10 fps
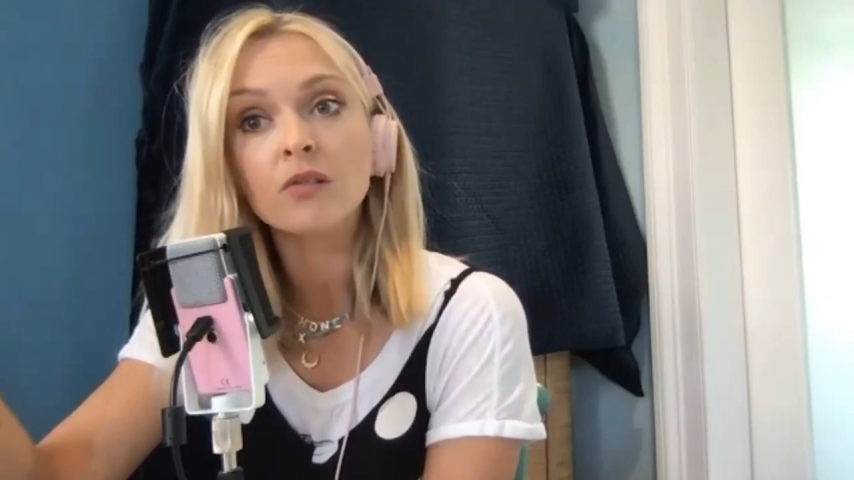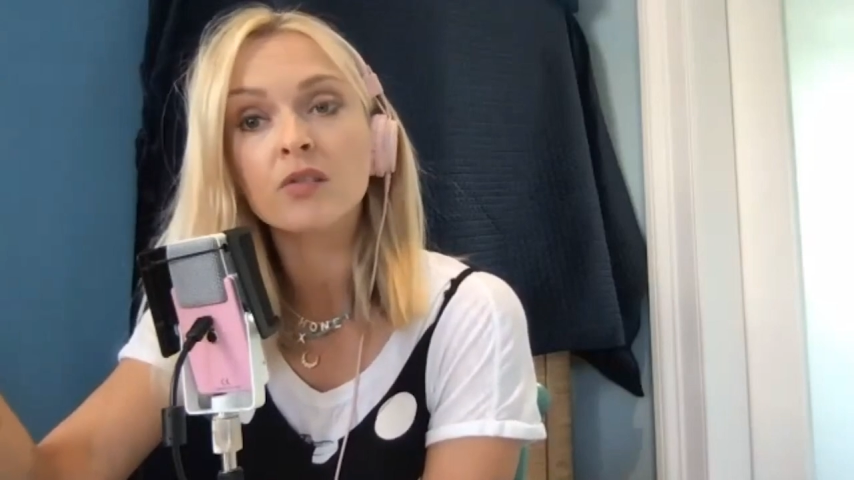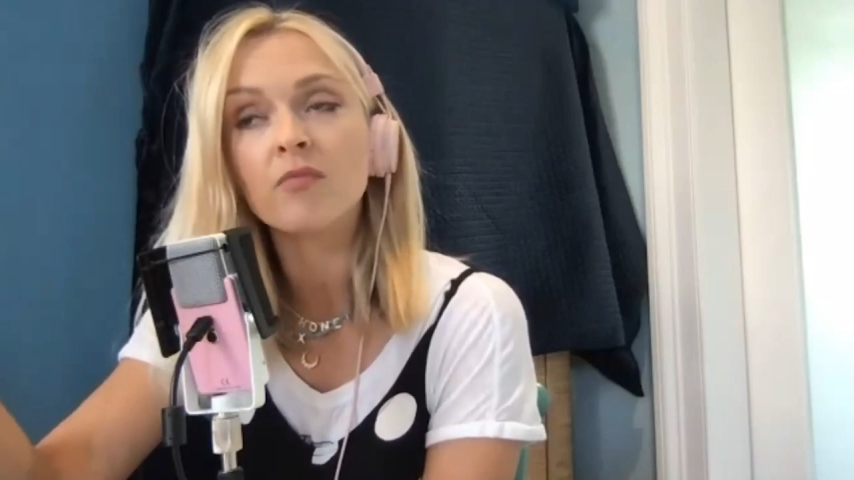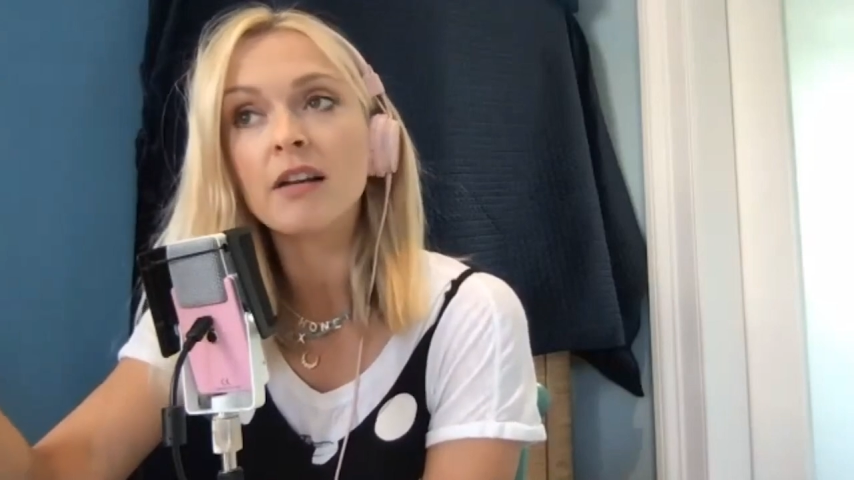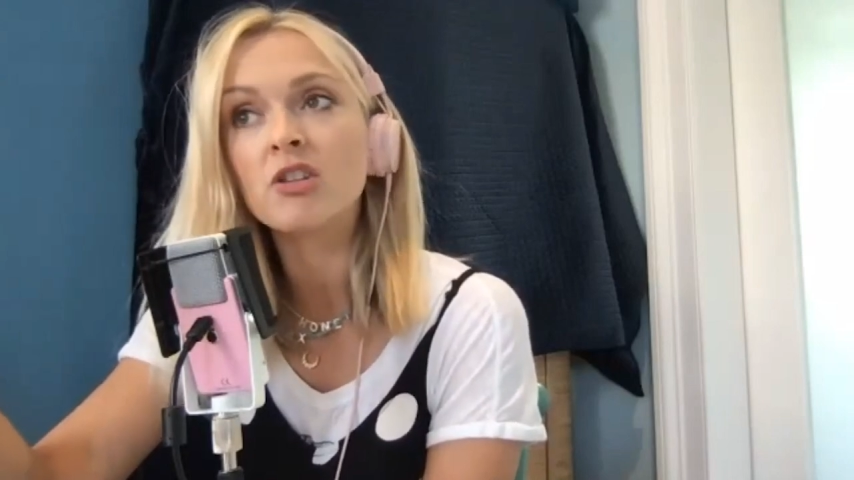
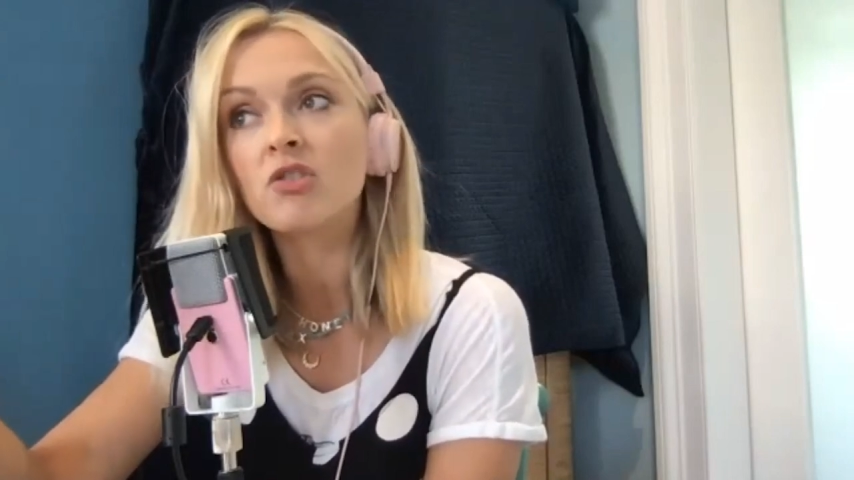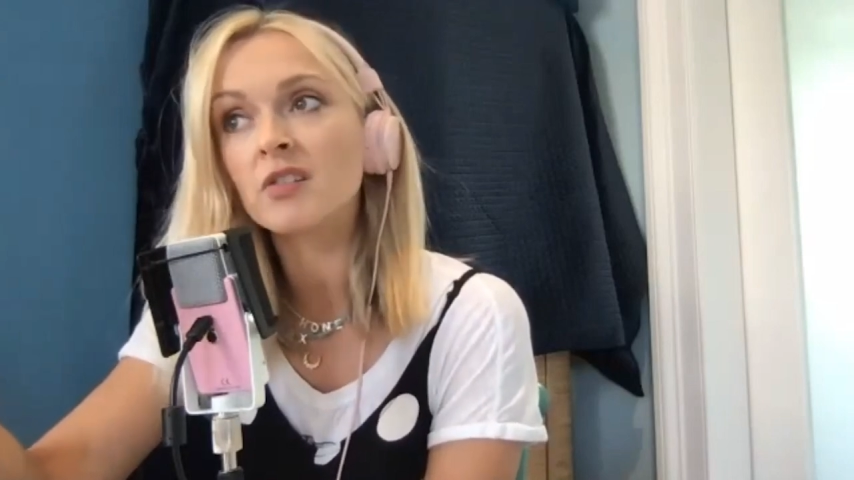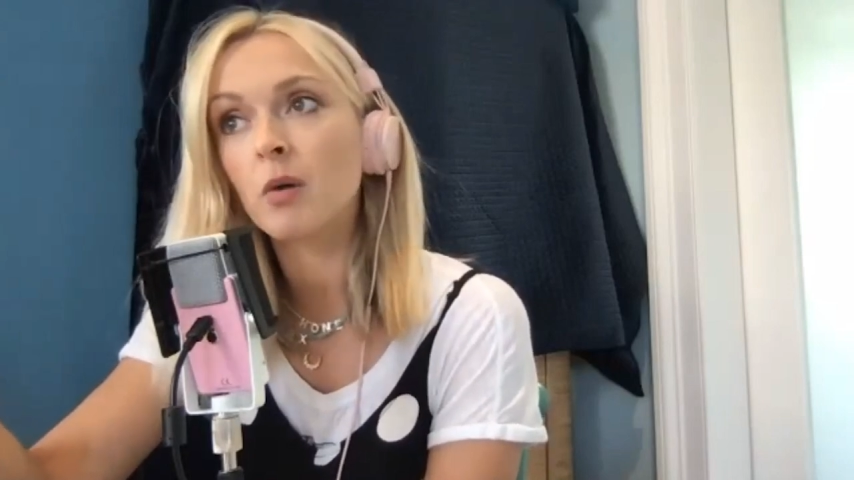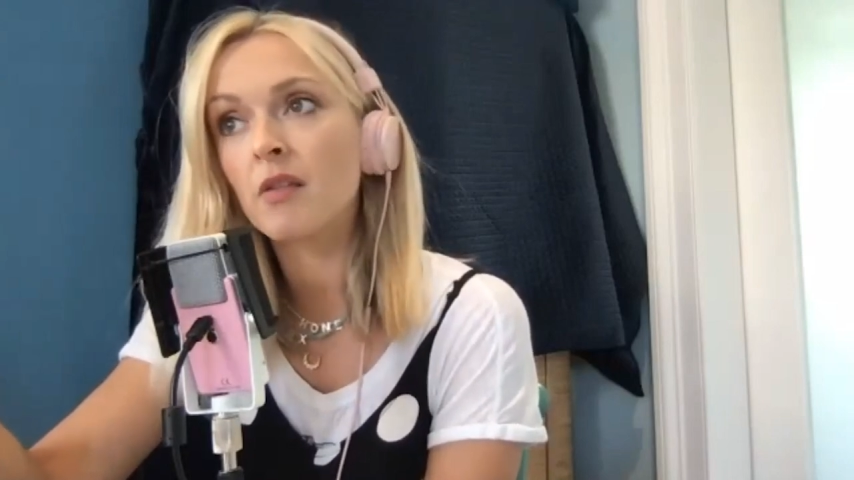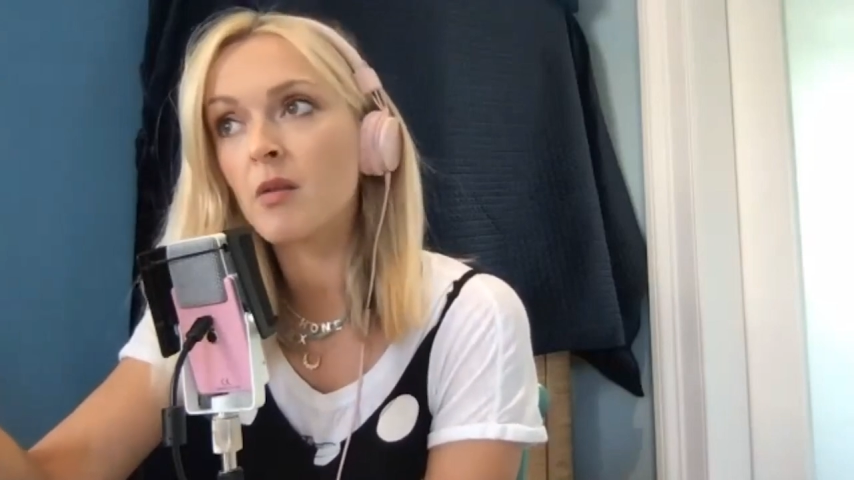some really
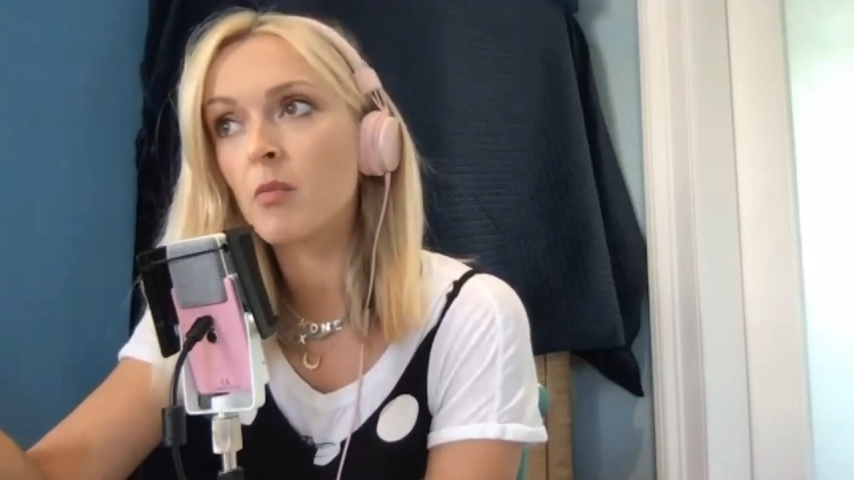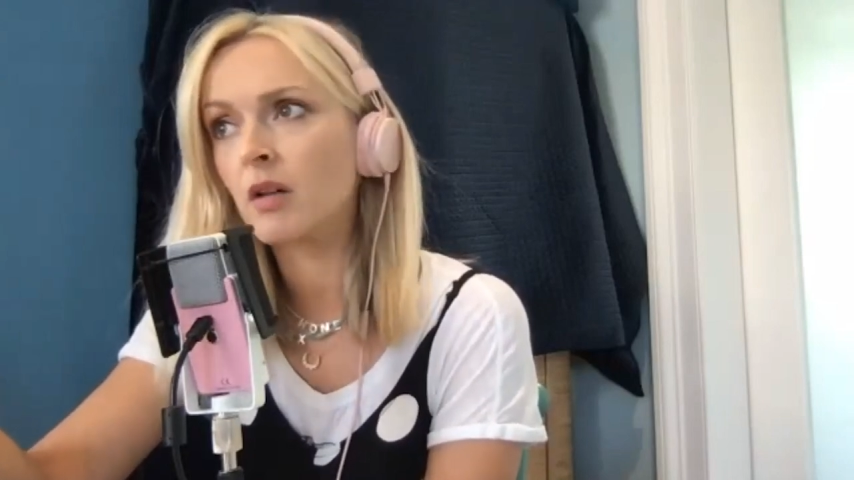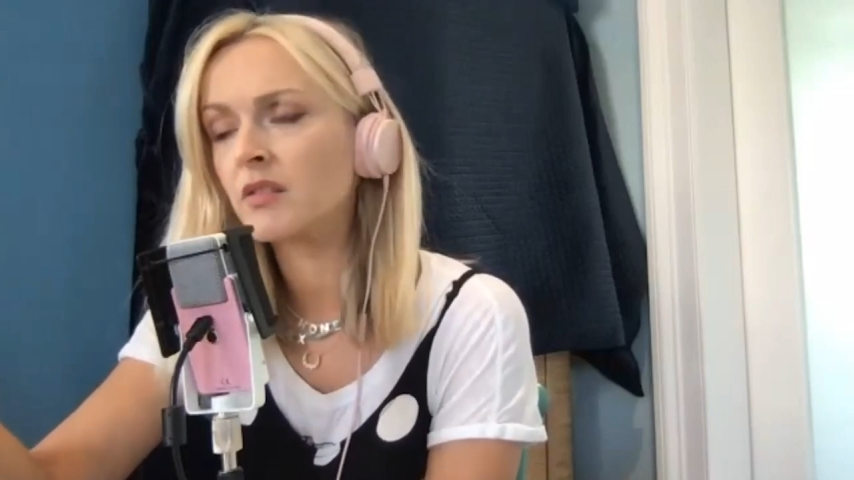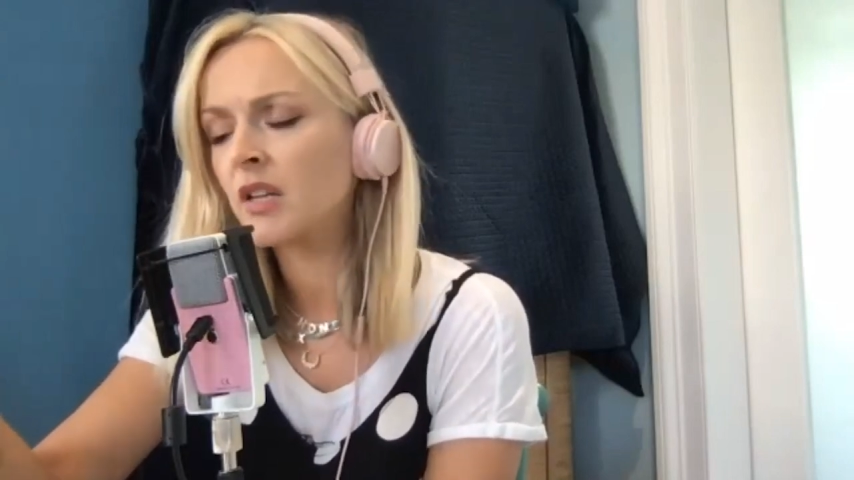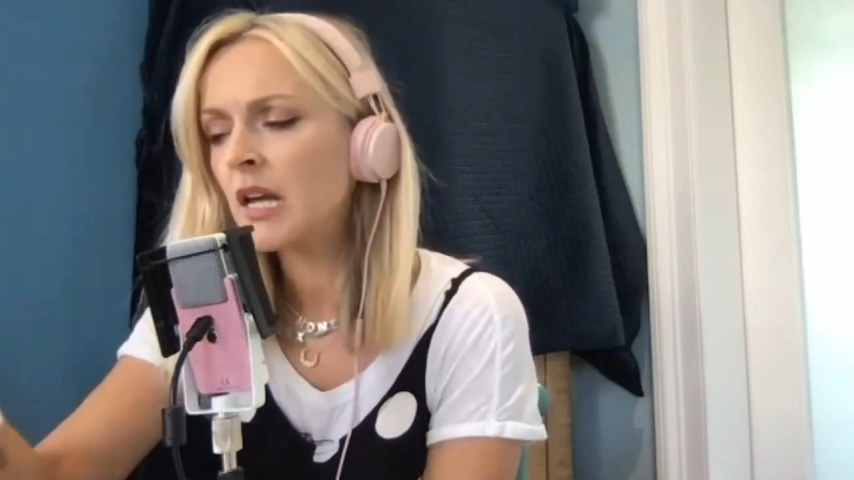trustworthy ones.